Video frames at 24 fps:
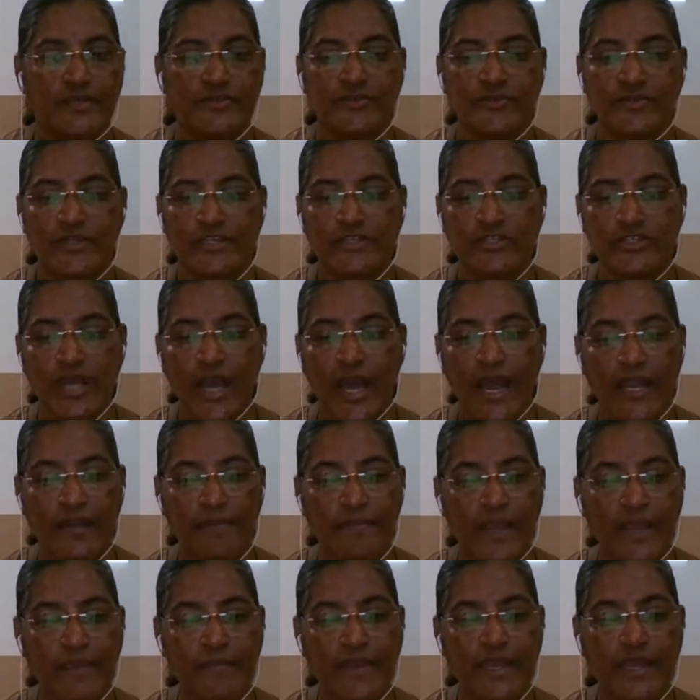So the child
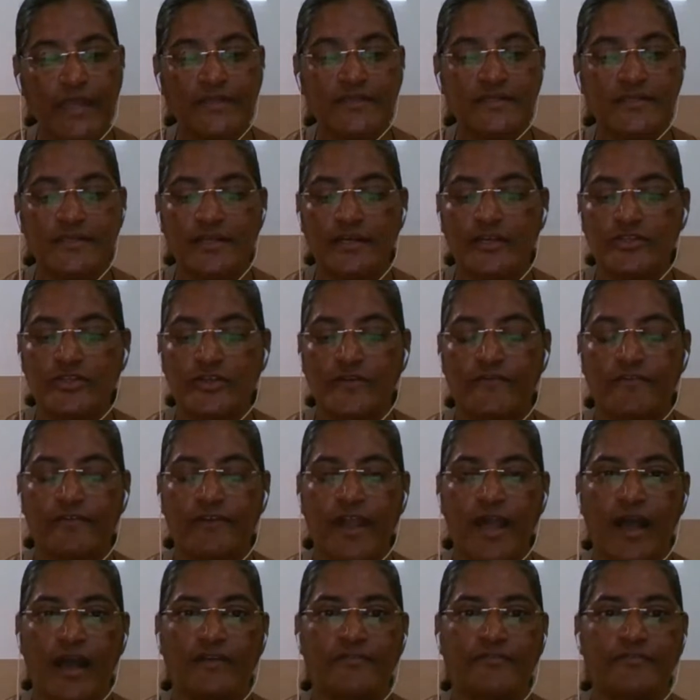may be in search of
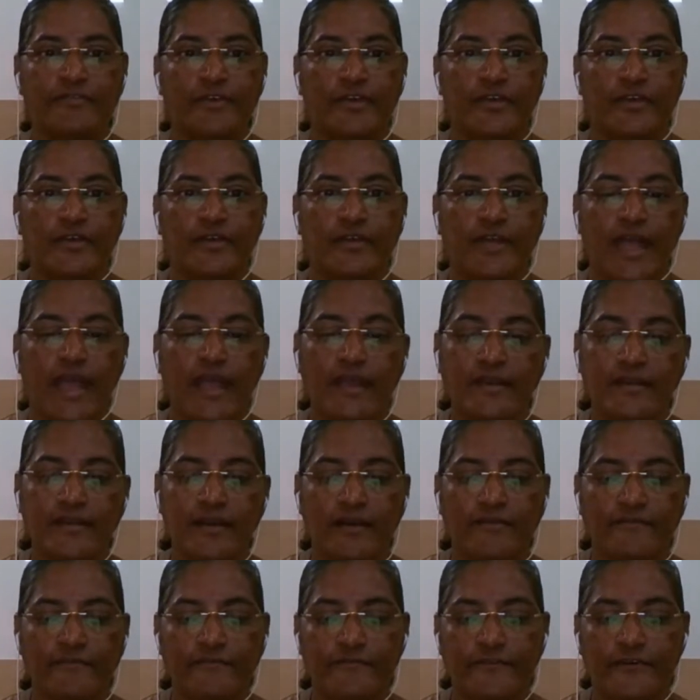love and
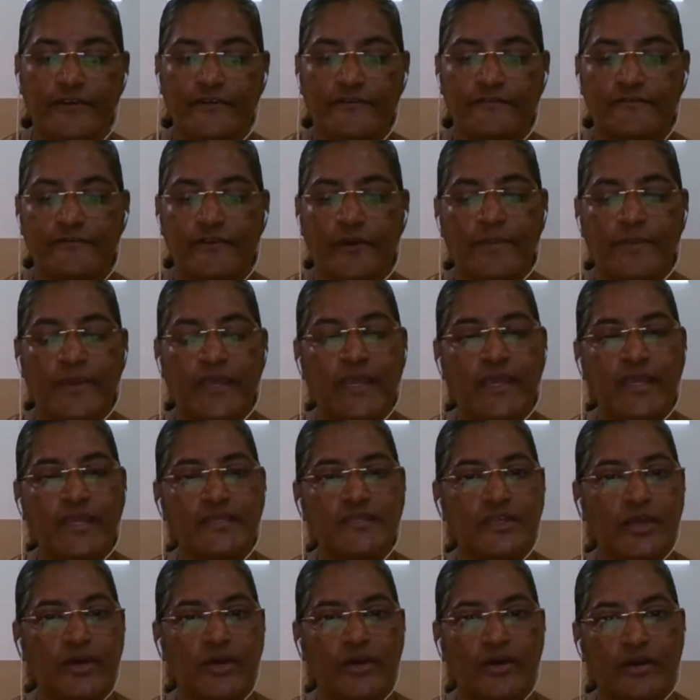comfort from
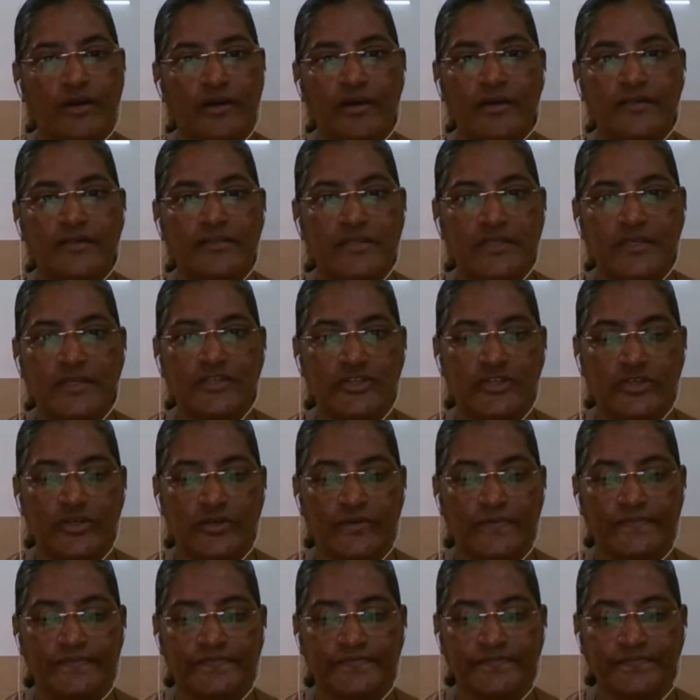his or her
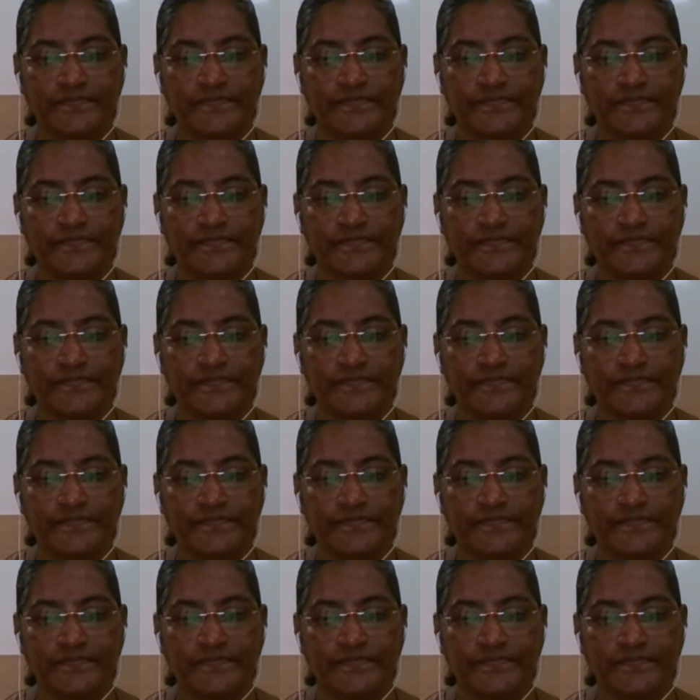teacher.